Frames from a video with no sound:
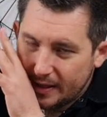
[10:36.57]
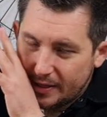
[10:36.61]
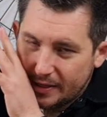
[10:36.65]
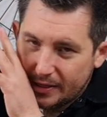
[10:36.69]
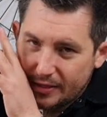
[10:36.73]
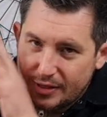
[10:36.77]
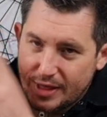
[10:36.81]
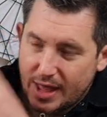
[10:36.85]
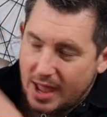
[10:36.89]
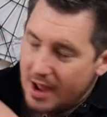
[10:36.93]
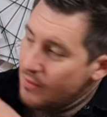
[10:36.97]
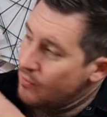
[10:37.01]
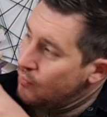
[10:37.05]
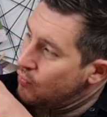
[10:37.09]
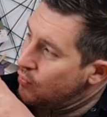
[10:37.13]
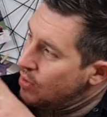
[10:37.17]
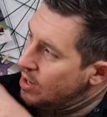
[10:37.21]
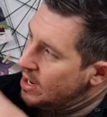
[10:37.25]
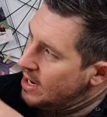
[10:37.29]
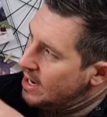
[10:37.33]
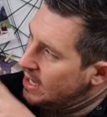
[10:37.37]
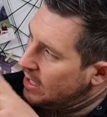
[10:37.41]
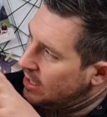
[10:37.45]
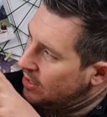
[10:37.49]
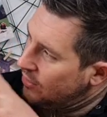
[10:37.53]
they
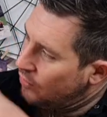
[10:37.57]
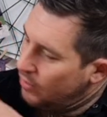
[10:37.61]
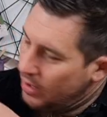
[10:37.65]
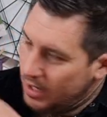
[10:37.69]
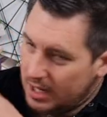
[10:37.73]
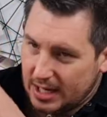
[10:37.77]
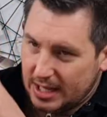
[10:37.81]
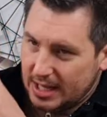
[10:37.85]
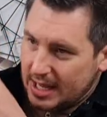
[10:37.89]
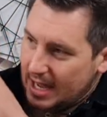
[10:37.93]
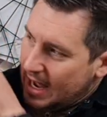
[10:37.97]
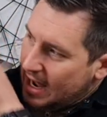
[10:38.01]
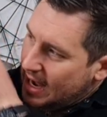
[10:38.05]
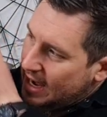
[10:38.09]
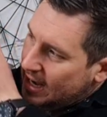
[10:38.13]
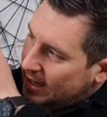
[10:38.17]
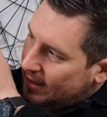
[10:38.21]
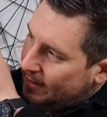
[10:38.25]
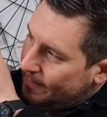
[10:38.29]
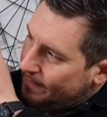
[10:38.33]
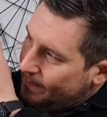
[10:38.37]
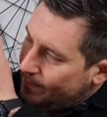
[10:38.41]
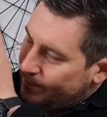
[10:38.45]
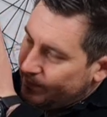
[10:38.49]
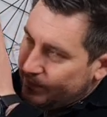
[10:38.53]
really, really are
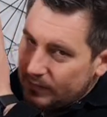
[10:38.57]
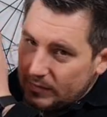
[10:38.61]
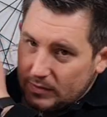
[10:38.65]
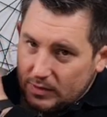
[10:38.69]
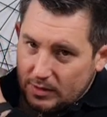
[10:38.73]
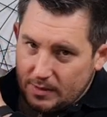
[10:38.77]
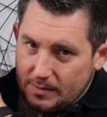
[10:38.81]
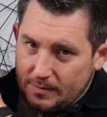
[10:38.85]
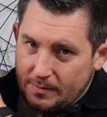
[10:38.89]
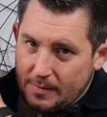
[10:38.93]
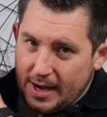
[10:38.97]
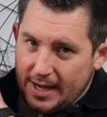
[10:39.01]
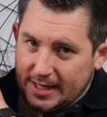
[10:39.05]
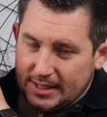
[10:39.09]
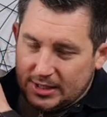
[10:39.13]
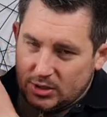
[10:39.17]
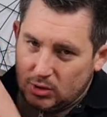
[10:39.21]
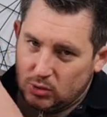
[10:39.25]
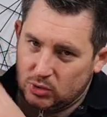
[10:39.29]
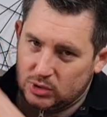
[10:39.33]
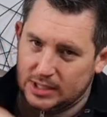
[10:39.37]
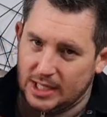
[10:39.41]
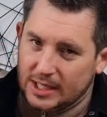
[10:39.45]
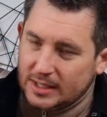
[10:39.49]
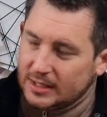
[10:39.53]
my
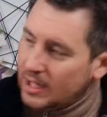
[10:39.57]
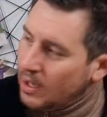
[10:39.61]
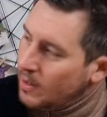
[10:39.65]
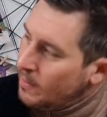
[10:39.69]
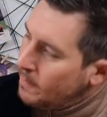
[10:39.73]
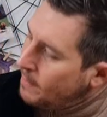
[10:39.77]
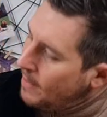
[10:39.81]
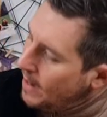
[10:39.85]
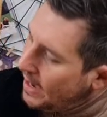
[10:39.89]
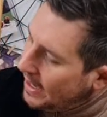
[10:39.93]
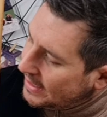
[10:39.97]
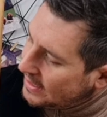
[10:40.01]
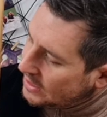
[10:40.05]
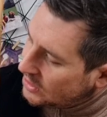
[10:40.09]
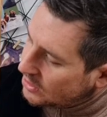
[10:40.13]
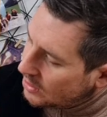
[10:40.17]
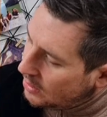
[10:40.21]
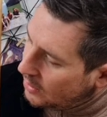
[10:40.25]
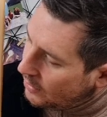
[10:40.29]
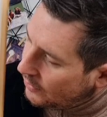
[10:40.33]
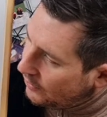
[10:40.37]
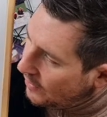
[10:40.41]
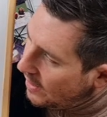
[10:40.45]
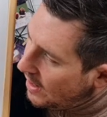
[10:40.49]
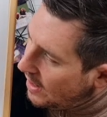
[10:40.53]
two standout pies
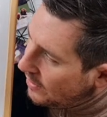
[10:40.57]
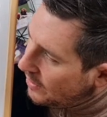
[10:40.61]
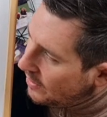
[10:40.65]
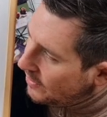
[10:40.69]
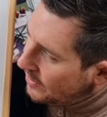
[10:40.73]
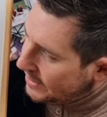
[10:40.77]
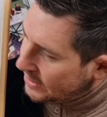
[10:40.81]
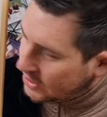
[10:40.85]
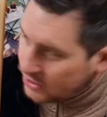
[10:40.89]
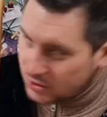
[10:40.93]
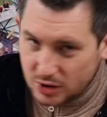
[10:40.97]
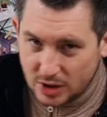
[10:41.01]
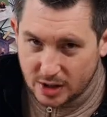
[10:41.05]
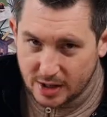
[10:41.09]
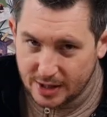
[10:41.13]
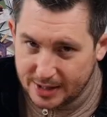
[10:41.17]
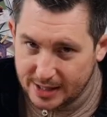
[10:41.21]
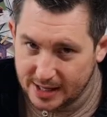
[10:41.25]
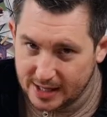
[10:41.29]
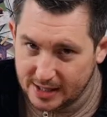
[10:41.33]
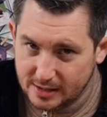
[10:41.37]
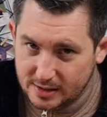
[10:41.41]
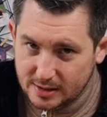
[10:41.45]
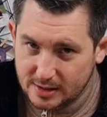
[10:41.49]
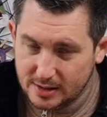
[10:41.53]
so far on this
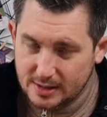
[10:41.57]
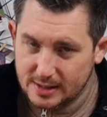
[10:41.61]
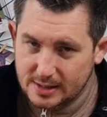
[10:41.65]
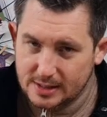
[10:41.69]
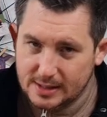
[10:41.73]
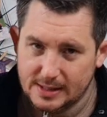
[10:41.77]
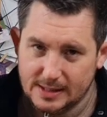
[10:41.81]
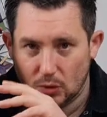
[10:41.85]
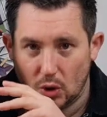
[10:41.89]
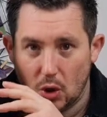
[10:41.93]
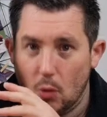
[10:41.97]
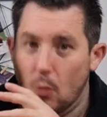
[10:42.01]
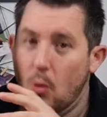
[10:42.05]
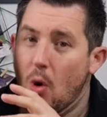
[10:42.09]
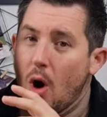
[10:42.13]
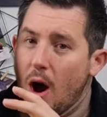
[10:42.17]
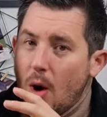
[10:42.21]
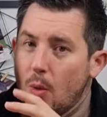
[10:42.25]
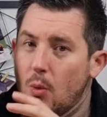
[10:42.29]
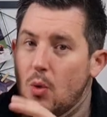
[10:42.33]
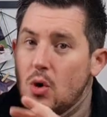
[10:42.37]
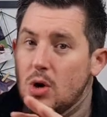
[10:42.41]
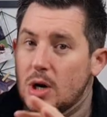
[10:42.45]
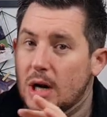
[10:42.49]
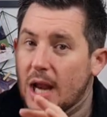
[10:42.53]
journey. What
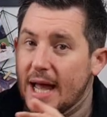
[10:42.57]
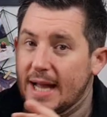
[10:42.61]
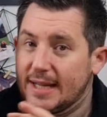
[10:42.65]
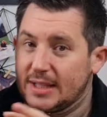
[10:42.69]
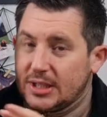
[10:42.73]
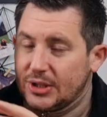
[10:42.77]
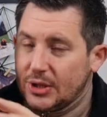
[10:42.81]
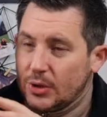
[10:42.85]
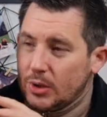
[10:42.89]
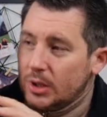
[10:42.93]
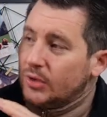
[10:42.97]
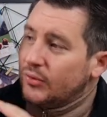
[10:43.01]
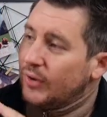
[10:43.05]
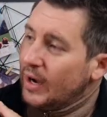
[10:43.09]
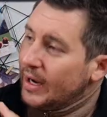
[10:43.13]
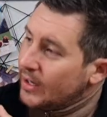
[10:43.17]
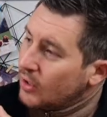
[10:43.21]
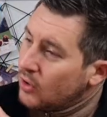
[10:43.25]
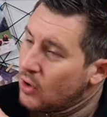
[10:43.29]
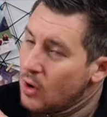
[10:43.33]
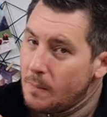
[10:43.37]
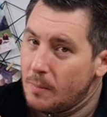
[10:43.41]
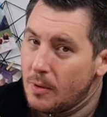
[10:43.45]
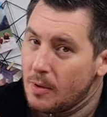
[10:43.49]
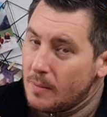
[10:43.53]
I would like to do is find
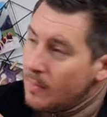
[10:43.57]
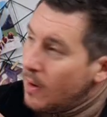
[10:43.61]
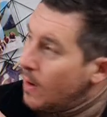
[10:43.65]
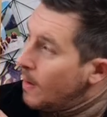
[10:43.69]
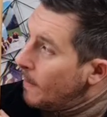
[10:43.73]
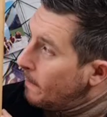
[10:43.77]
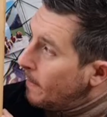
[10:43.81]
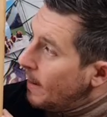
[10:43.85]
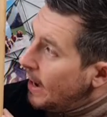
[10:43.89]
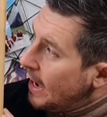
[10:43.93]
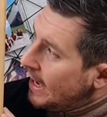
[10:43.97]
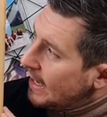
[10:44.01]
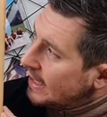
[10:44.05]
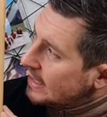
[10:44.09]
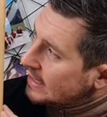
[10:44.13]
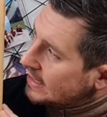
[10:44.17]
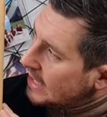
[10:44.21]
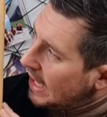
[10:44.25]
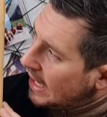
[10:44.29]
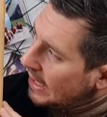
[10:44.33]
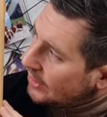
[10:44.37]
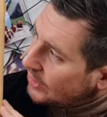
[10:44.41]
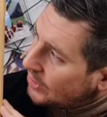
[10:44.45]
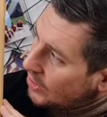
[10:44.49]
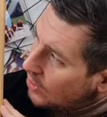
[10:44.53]
a couple more pies
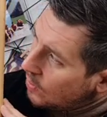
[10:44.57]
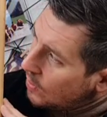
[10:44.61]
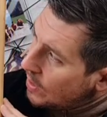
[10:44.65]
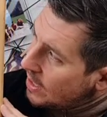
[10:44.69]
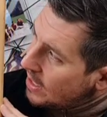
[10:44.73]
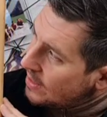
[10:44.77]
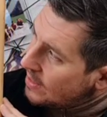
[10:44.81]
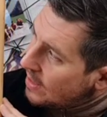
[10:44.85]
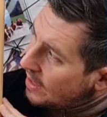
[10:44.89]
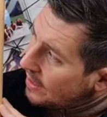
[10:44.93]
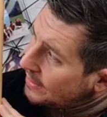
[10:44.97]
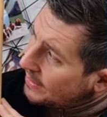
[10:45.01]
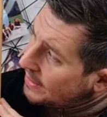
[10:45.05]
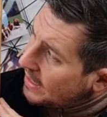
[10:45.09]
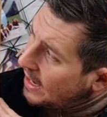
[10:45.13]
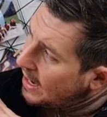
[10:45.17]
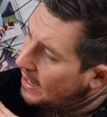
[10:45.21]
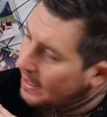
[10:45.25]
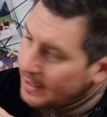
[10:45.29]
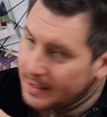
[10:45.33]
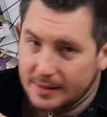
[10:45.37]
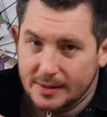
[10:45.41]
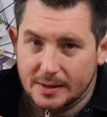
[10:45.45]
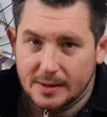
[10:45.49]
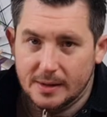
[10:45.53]
that do hit that
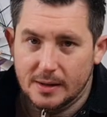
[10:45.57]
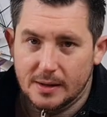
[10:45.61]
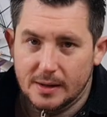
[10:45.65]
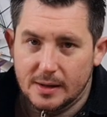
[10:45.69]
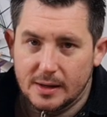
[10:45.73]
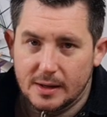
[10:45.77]
nine